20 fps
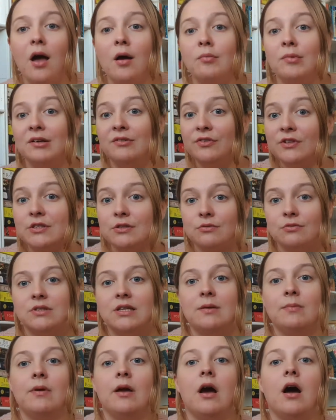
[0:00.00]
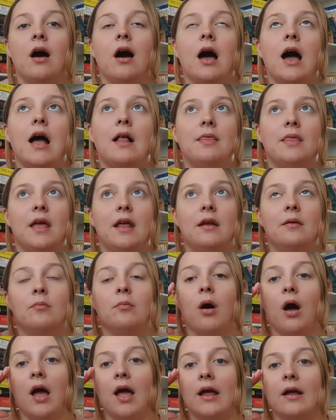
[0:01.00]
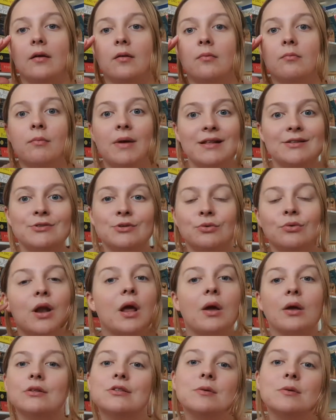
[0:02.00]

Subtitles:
My physical TBR and then my mental, like,